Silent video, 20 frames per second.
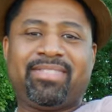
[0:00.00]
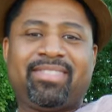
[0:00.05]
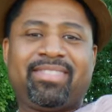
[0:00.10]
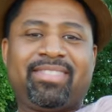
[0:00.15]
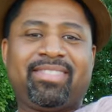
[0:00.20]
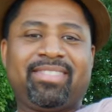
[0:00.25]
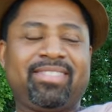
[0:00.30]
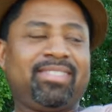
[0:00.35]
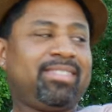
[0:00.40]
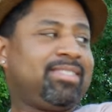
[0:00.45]

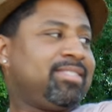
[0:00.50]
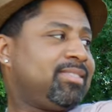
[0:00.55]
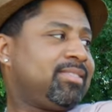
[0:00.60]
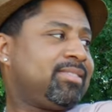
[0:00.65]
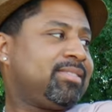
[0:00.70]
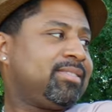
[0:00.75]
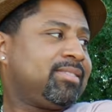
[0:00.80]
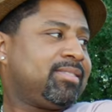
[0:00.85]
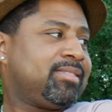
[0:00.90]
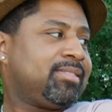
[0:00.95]

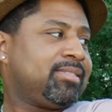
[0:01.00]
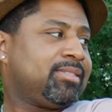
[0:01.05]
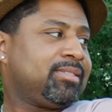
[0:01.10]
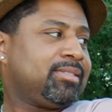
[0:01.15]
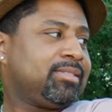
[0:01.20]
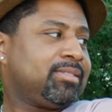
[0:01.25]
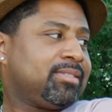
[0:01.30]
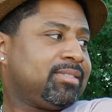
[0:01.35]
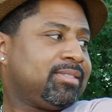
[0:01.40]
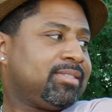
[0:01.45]

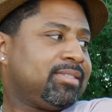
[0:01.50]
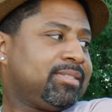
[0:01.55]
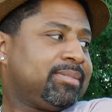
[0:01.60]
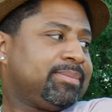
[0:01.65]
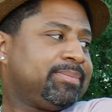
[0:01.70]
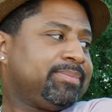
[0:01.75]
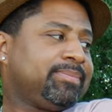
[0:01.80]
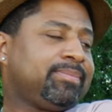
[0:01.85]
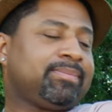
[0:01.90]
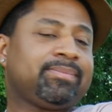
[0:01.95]

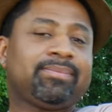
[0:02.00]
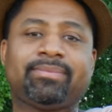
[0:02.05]
This person isn't speaking.